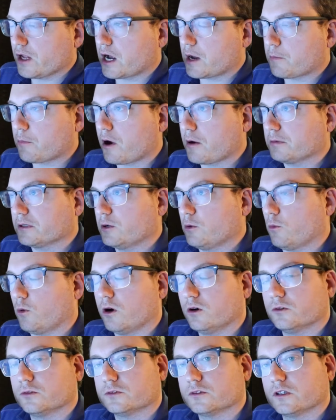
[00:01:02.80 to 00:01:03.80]
I probably
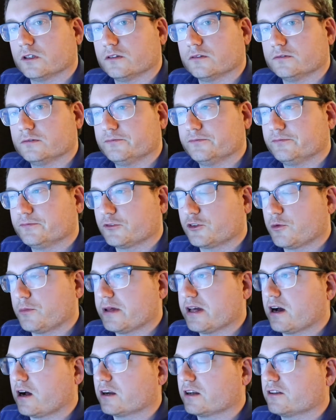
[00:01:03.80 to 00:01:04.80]
won't, to
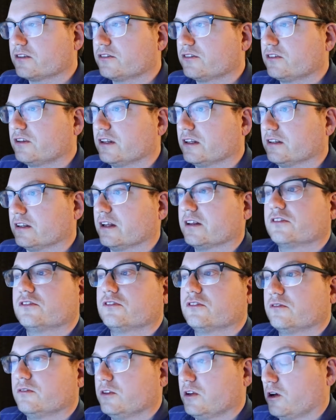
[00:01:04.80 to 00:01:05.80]
be honest,
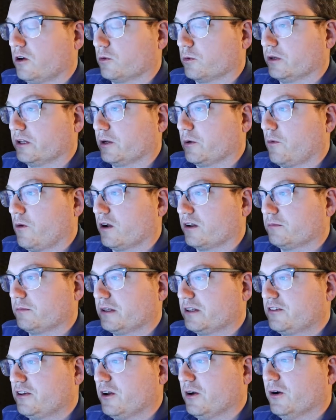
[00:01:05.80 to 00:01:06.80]
unless y'all really want
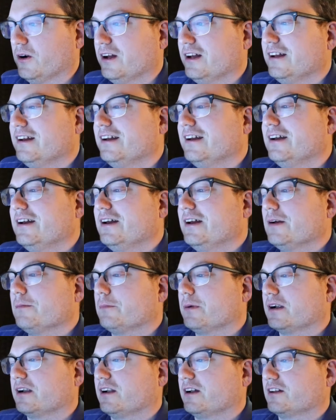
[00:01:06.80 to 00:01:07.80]
me to.
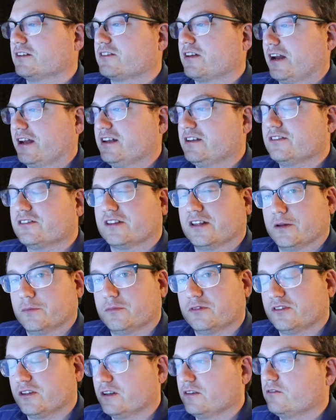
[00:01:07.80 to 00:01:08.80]
But Thais
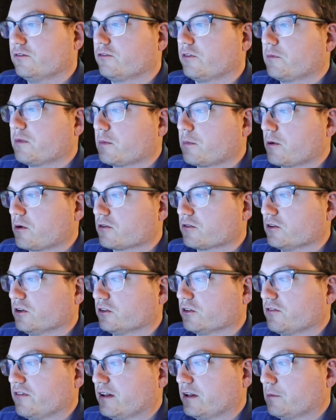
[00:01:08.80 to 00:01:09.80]
Gibson from the Personal
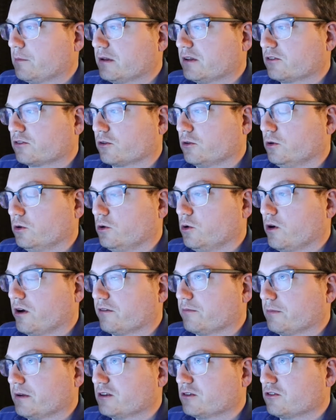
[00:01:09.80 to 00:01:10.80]
Development School, who I
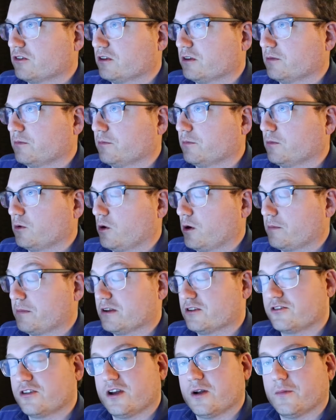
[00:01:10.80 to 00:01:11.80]
mentioned
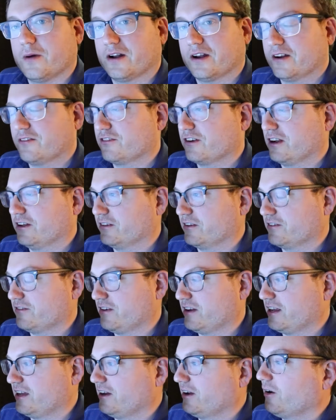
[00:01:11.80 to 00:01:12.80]
about every other
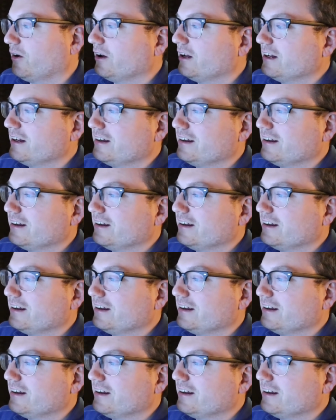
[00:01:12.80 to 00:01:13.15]
video,